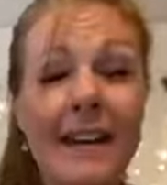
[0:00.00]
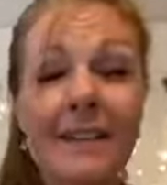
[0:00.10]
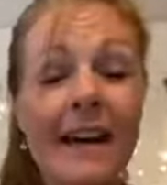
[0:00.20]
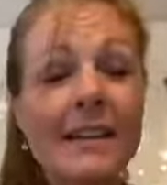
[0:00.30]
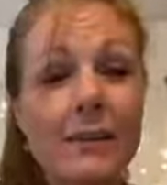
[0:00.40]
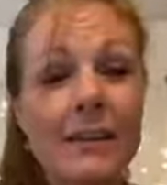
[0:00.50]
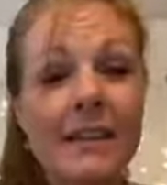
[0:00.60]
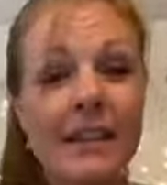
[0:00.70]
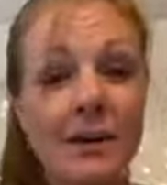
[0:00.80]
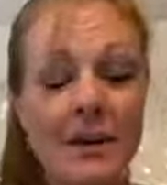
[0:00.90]
That's what they
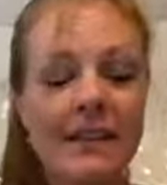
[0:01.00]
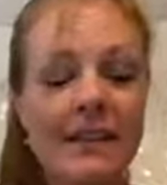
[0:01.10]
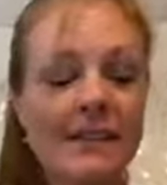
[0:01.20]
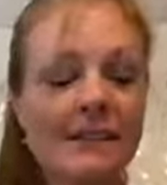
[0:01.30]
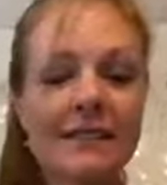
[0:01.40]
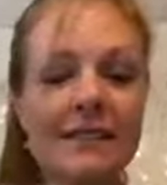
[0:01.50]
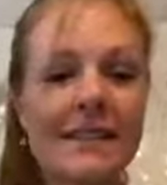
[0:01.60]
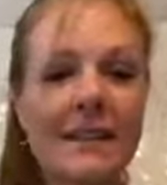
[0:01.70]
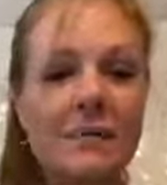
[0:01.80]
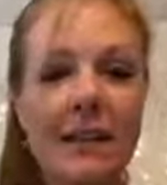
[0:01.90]
tell me
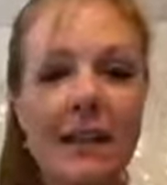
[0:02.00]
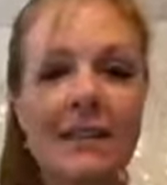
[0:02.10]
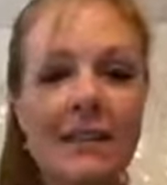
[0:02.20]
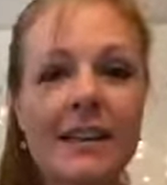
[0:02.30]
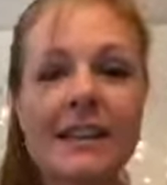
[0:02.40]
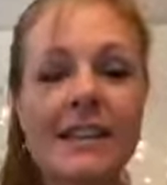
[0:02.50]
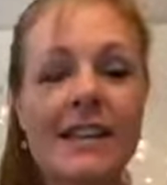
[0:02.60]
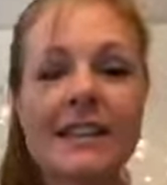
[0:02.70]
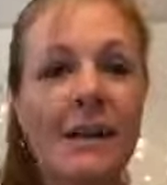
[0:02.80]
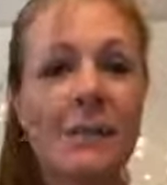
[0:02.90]
to pronounce it.
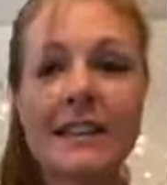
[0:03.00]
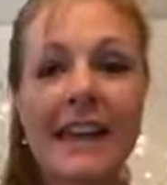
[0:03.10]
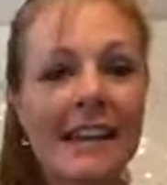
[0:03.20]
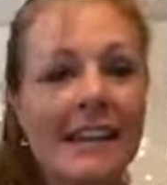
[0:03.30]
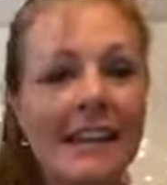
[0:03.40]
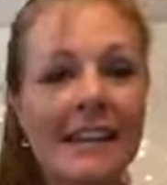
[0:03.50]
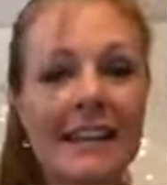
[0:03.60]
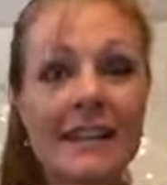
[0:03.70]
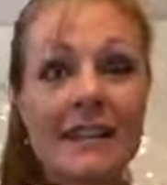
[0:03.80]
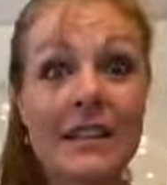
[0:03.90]
That it's not Pleiadian.
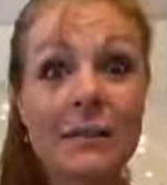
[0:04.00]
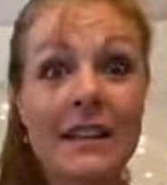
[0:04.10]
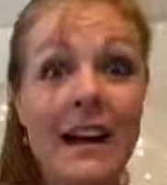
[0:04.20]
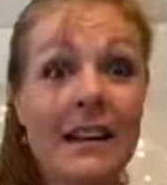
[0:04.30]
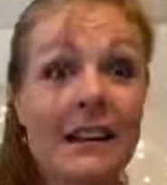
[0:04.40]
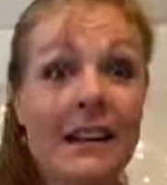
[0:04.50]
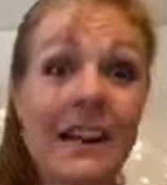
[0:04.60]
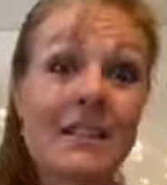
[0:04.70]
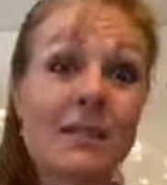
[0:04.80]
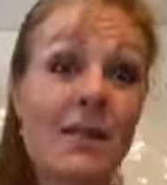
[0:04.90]
They just say Pleiadian.
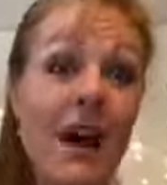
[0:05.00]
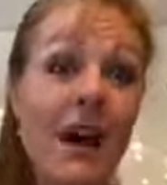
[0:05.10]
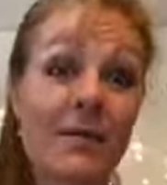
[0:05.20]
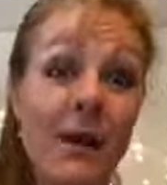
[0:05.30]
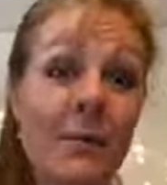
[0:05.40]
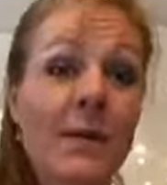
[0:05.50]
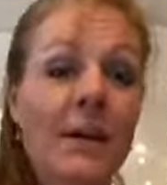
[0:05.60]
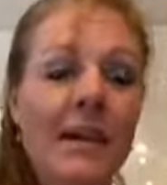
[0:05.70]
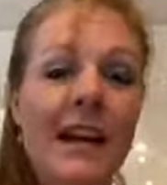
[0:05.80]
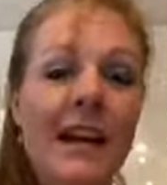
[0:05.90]
That's where I'm from.
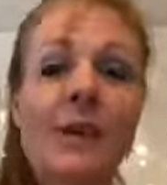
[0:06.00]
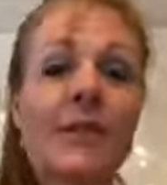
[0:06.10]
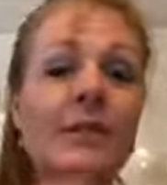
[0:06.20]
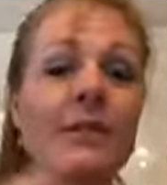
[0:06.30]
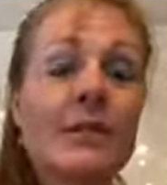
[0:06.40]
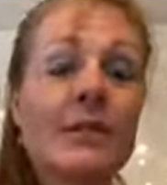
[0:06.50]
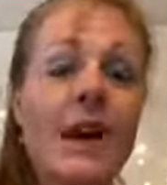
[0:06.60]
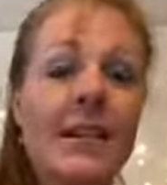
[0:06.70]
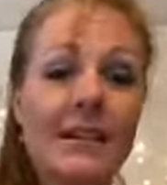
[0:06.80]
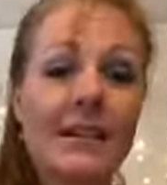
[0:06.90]
I know there's a lot of
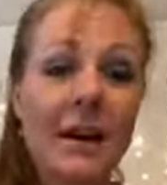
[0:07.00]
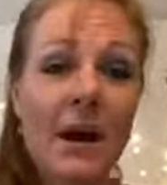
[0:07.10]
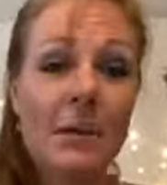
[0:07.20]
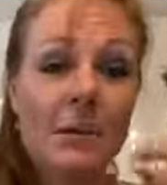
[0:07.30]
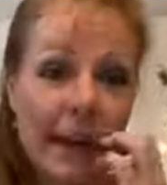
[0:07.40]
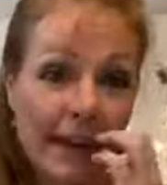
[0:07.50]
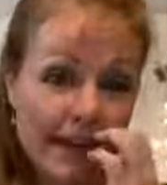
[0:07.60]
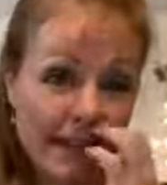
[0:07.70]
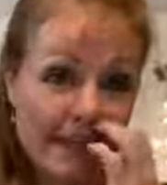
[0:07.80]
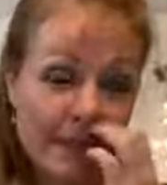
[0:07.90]
different
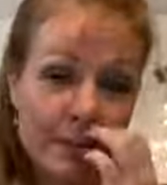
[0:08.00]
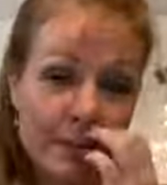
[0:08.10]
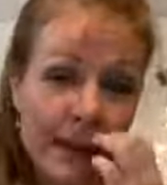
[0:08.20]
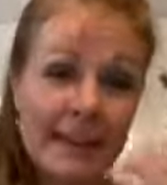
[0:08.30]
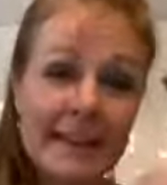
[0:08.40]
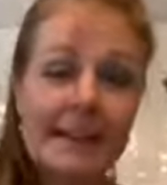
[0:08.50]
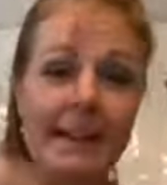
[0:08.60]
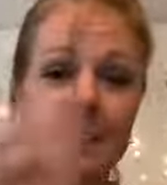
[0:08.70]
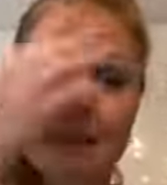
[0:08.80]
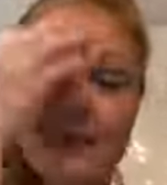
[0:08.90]
Pleiades and Pleiadians,
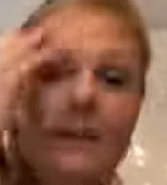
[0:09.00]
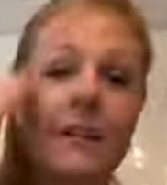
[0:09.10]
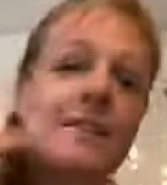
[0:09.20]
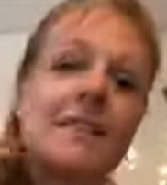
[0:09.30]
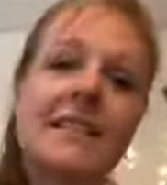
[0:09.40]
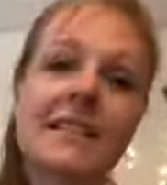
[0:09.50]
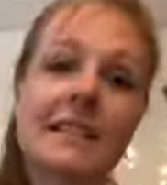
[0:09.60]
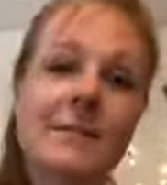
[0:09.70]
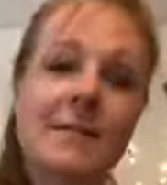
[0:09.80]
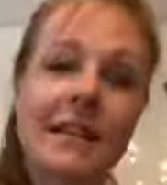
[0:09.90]
different
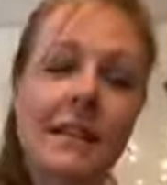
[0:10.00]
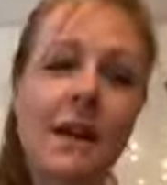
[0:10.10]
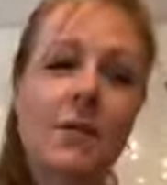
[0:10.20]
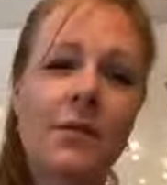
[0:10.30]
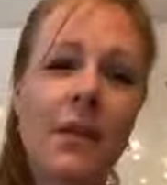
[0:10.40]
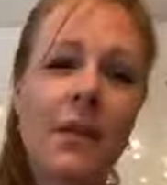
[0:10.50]
systems that they come from.